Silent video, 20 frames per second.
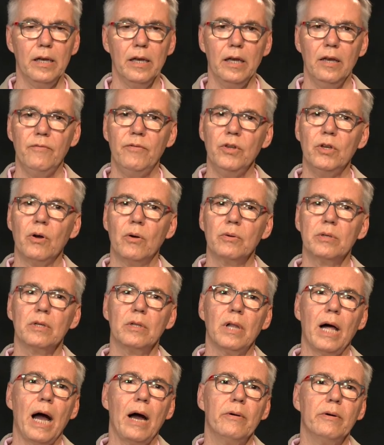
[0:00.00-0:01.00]
if you don't
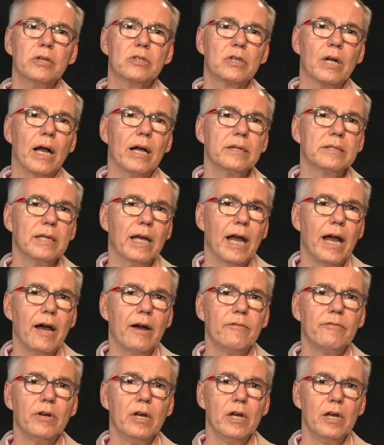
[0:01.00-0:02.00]
allow a child to
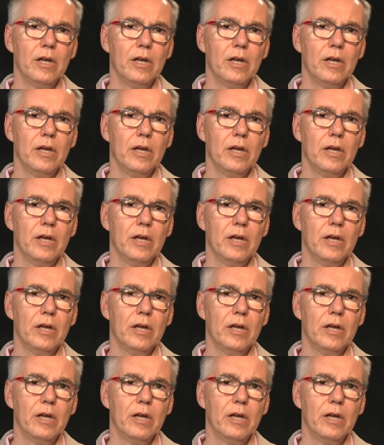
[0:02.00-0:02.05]
have